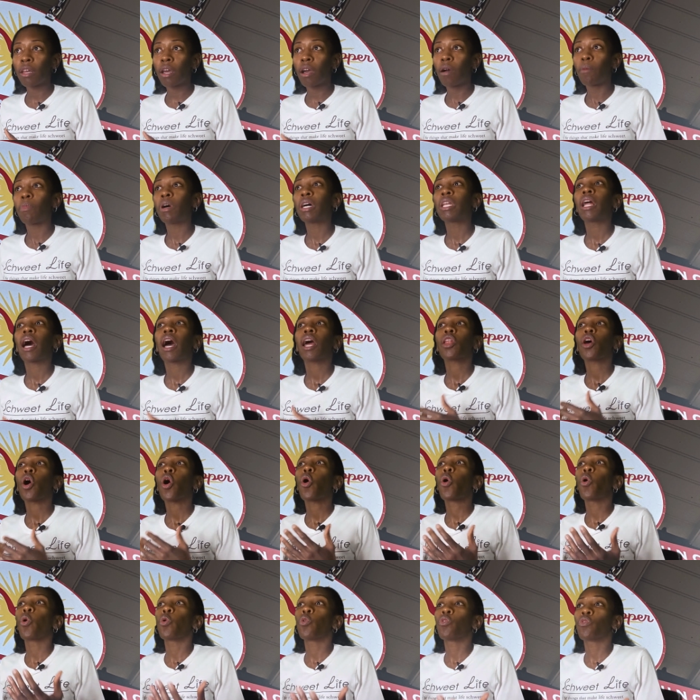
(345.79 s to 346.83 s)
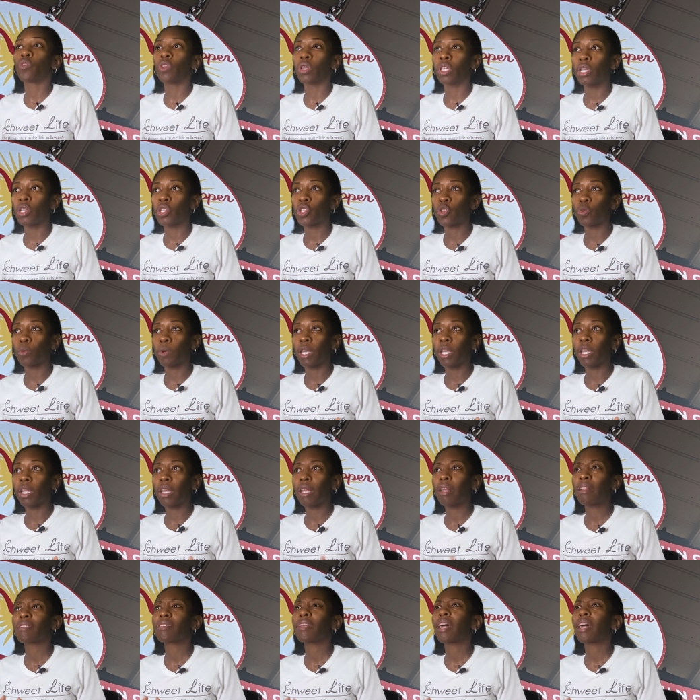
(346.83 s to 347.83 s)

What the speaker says: but not overly sweet. It's